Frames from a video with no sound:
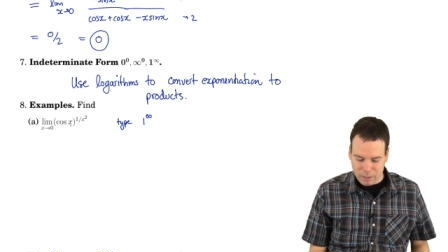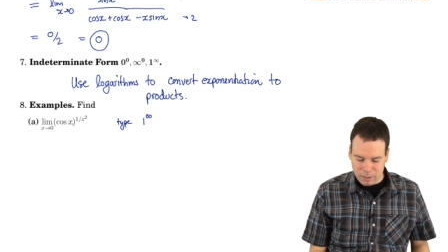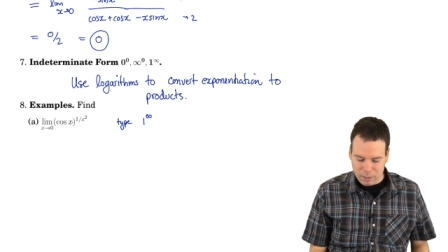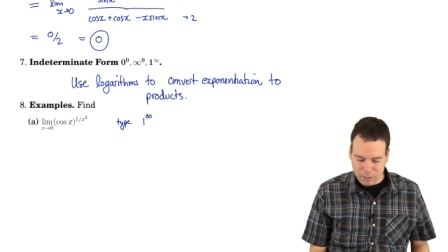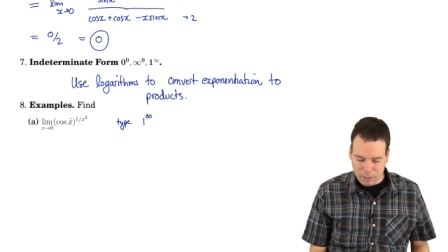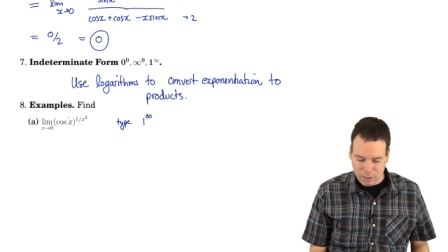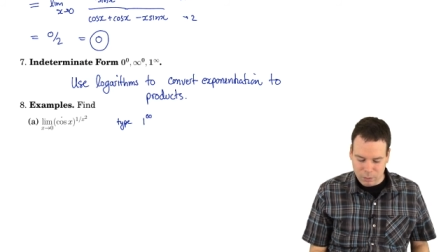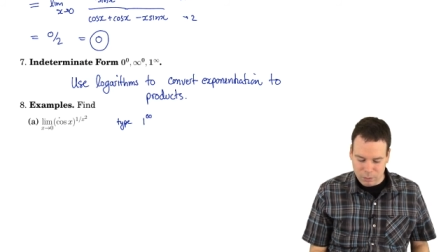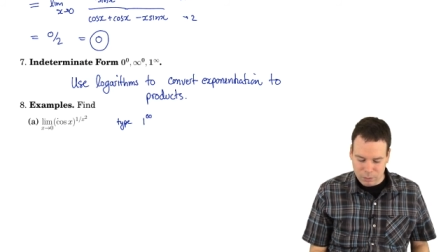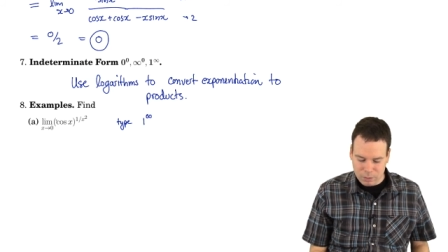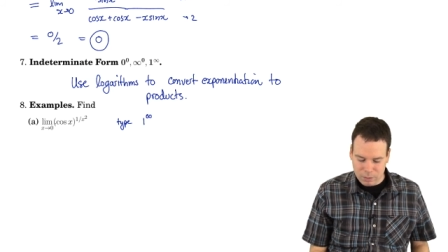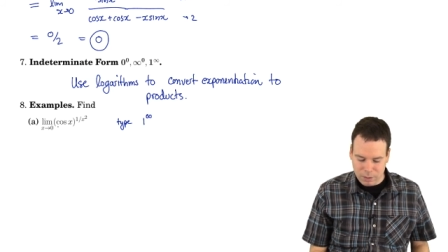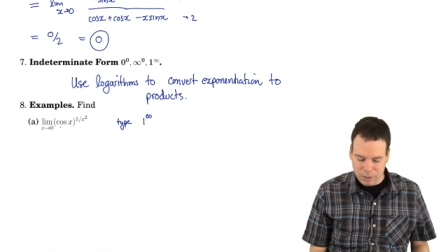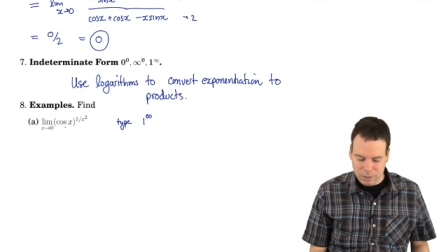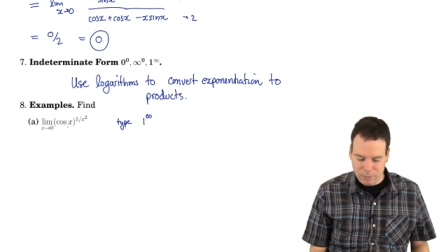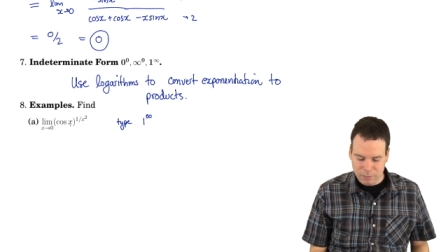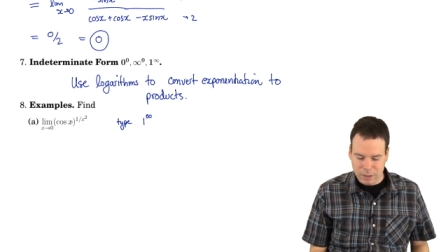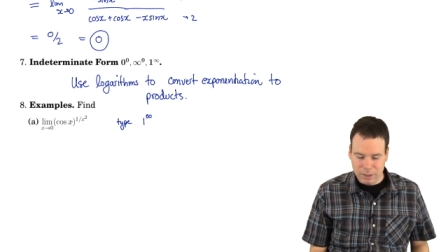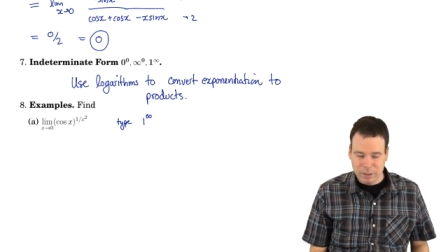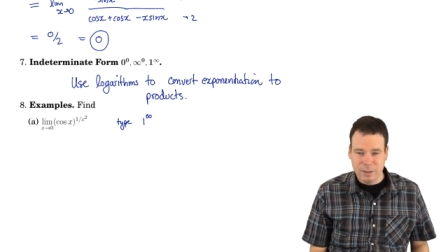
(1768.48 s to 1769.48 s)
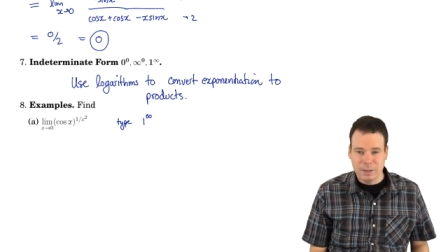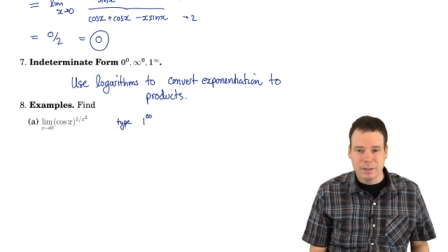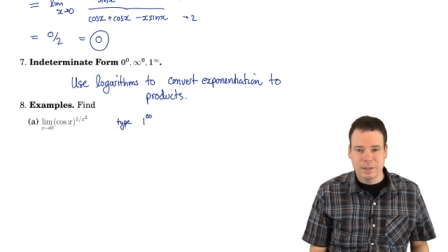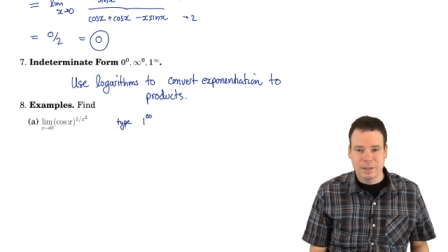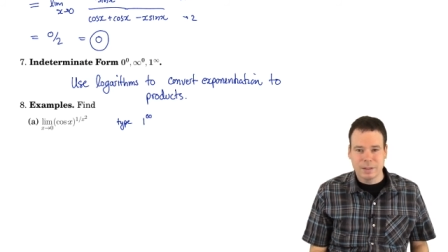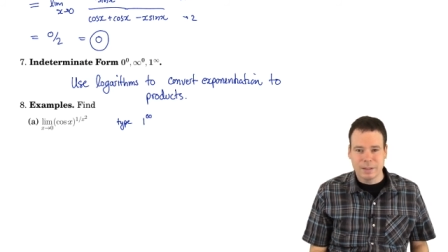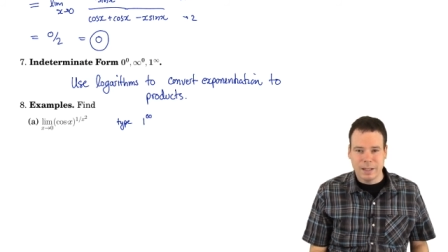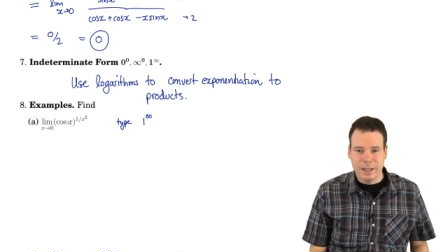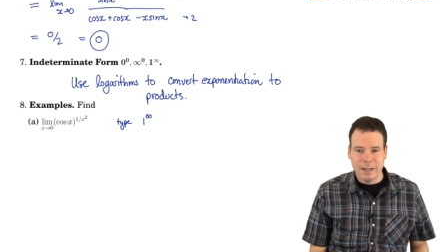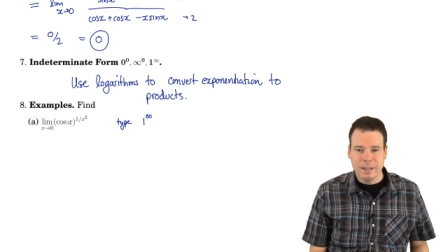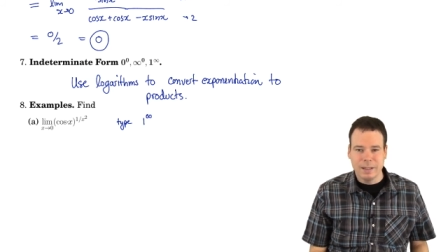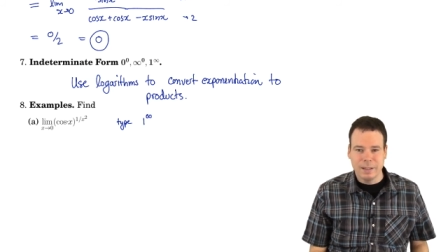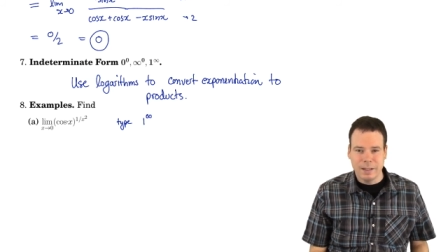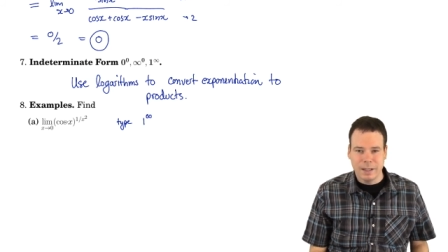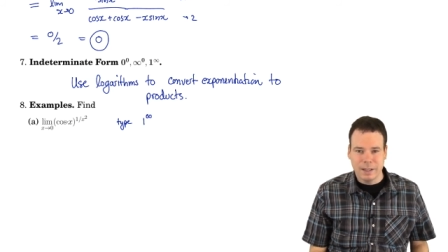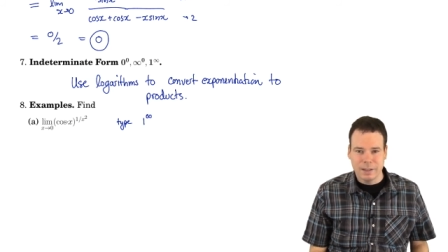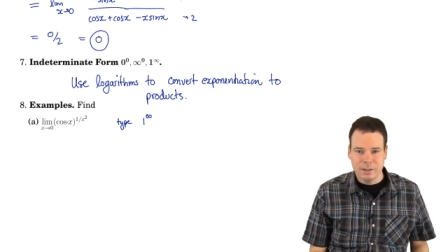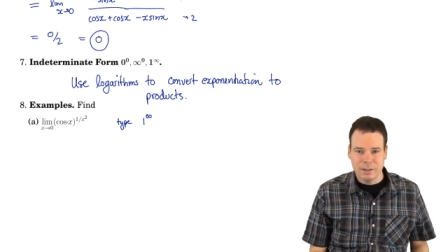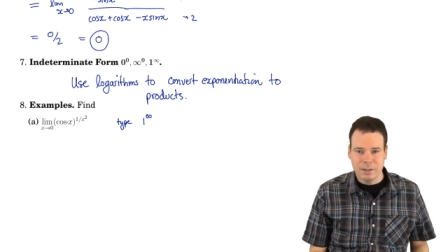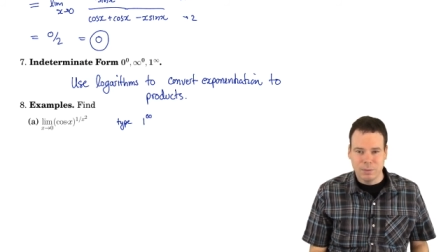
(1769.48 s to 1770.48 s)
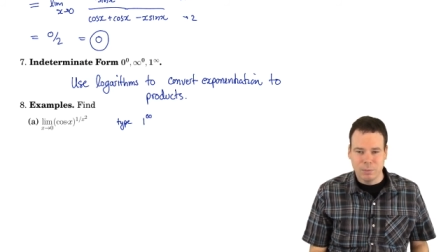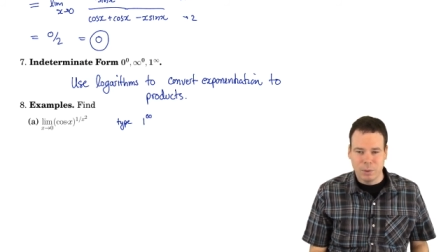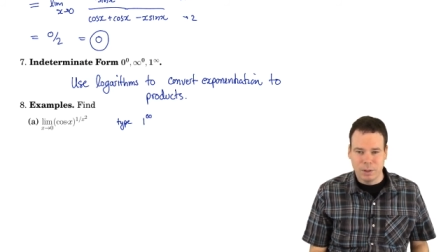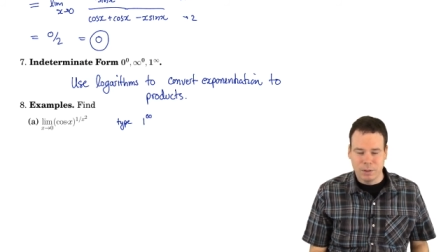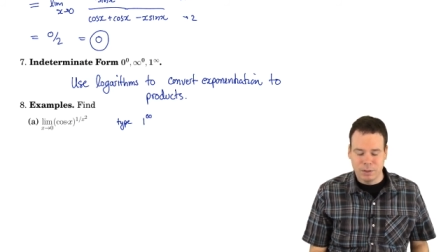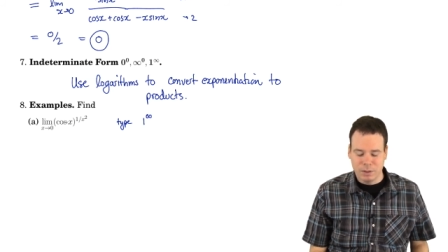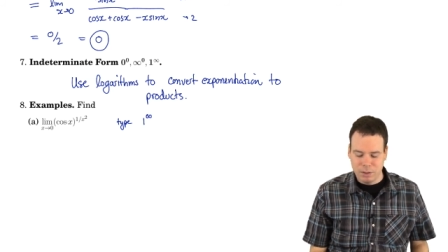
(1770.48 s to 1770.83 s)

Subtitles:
cosine of x is slightly less than 1.